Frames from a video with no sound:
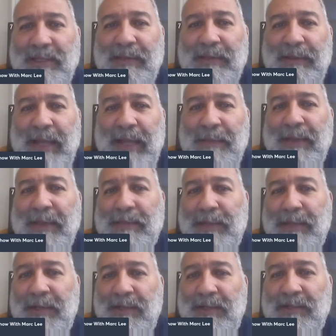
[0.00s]
The Apex
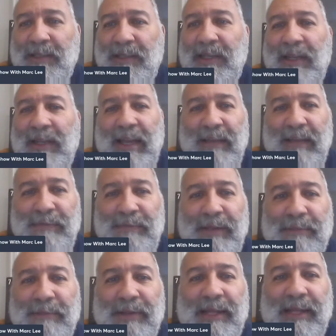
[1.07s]
Predators have
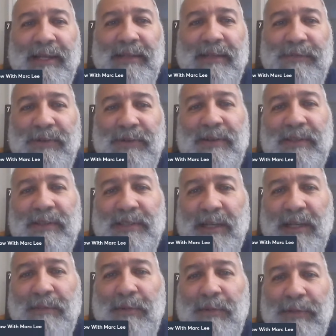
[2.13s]
been planning for the
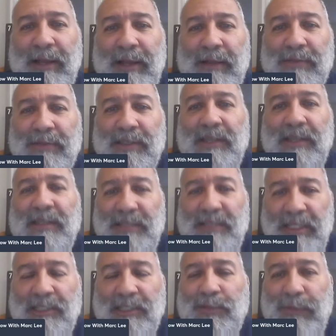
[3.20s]
Sucker Bowl playoffs
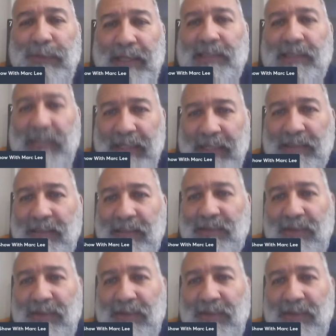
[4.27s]
since week 6.